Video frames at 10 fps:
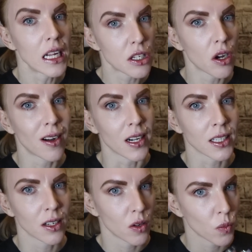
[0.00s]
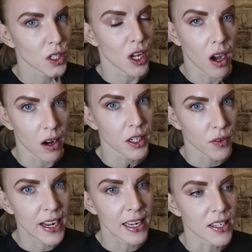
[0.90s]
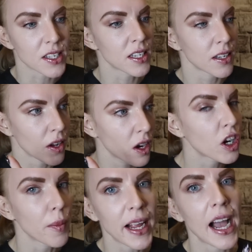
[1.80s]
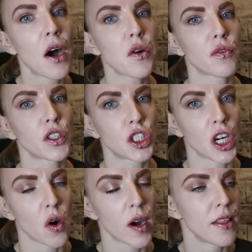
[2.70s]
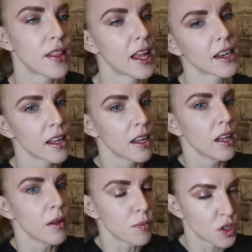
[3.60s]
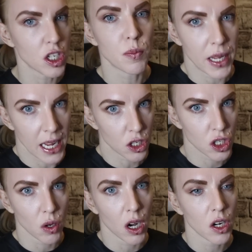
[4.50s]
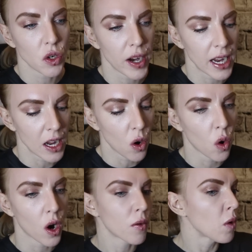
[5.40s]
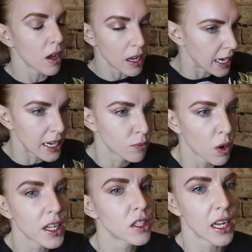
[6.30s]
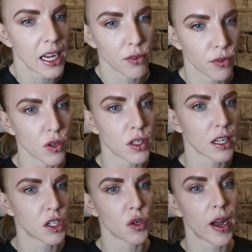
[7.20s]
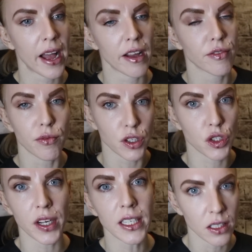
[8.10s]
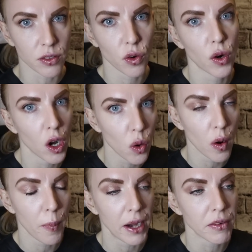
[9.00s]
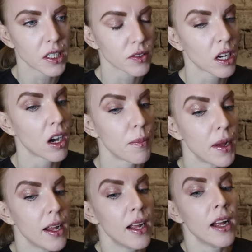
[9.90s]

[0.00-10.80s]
it's hard. What's harder is coming out of a show and then just being so hungry or eat wanting to eat food that you have restricted for a long period of time